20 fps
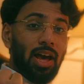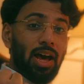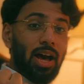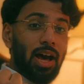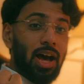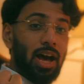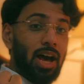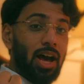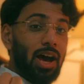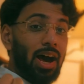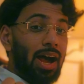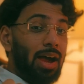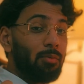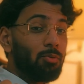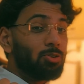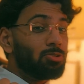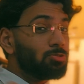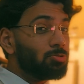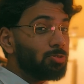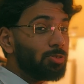I
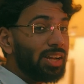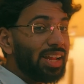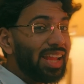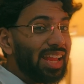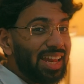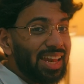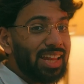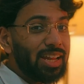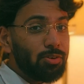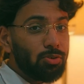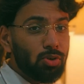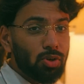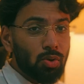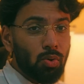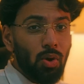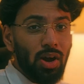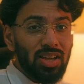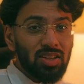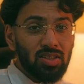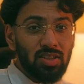would really
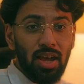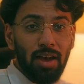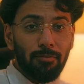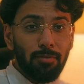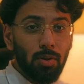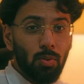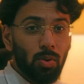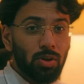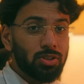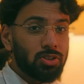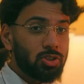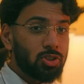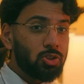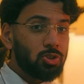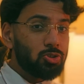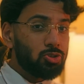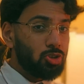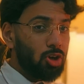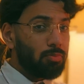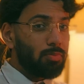request everyone
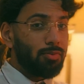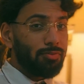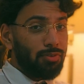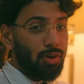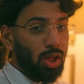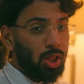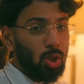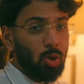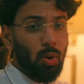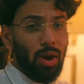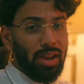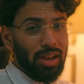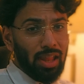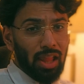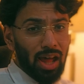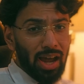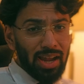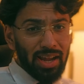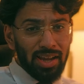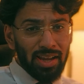to drop a follow and
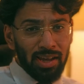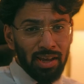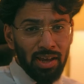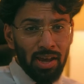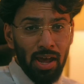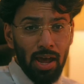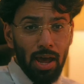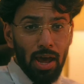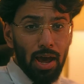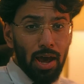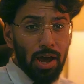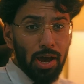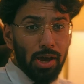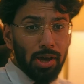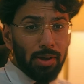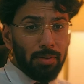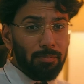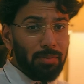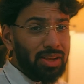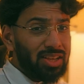like,
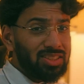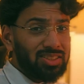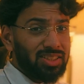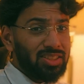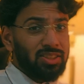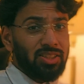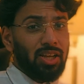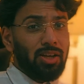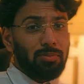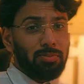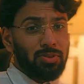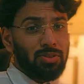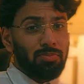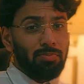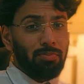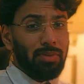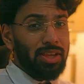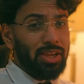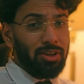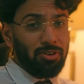because this helps
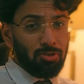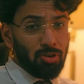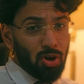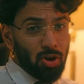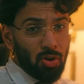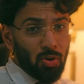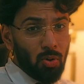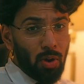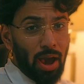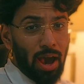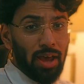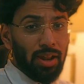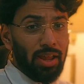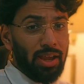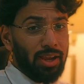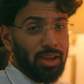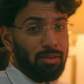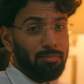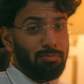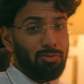me grow and
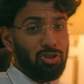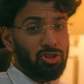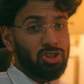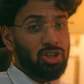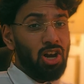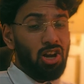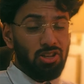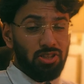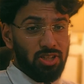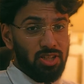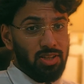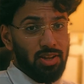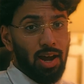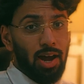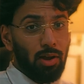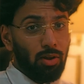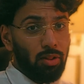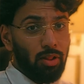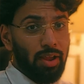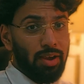I can push content
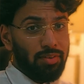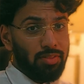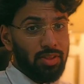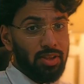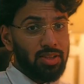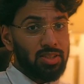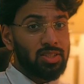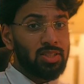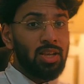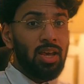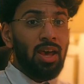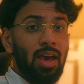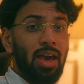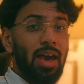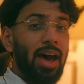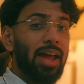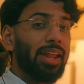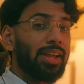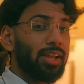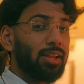out like this,
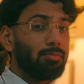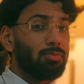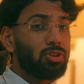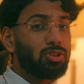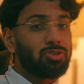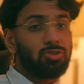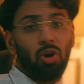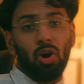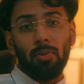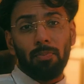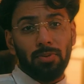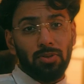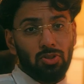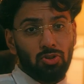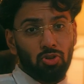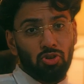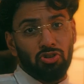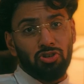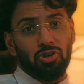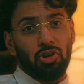and I can push open
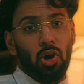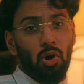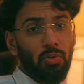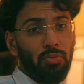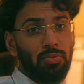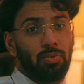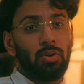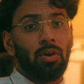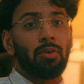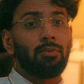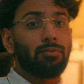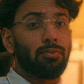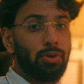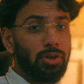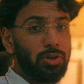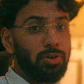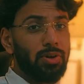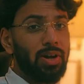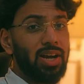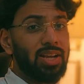source code for
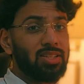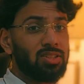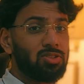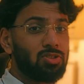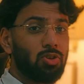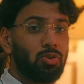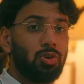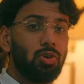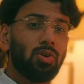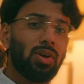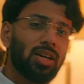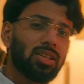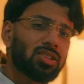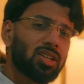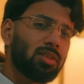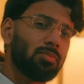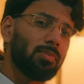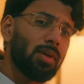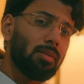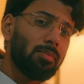you guys so you guys
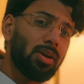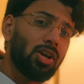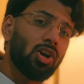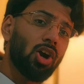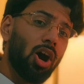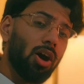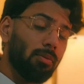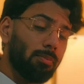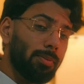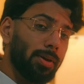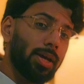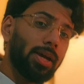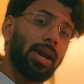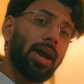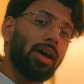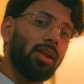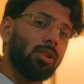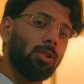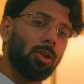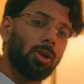can maybe copy
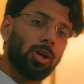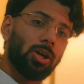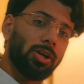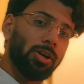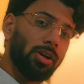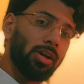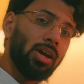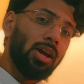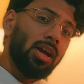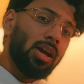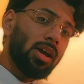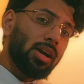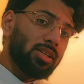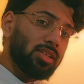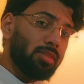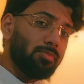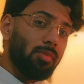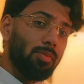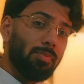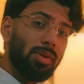and learn, because
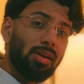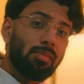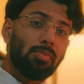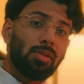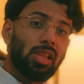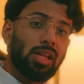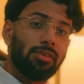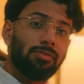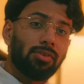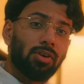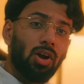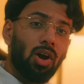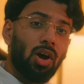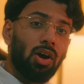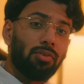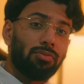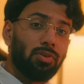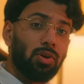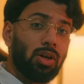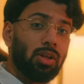I'm a big believer
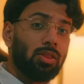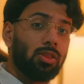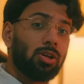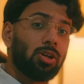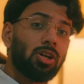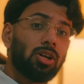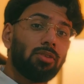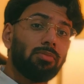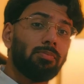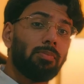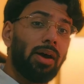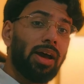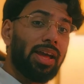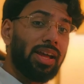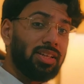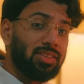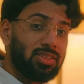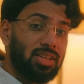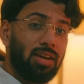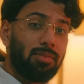of you can learn by
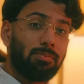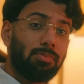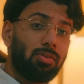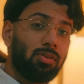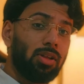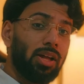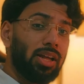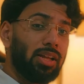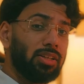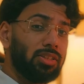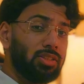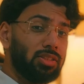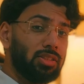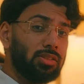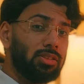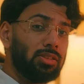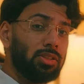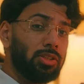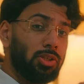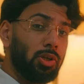example and
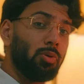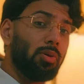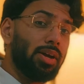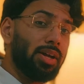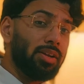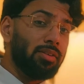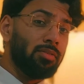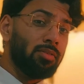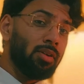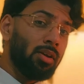do it.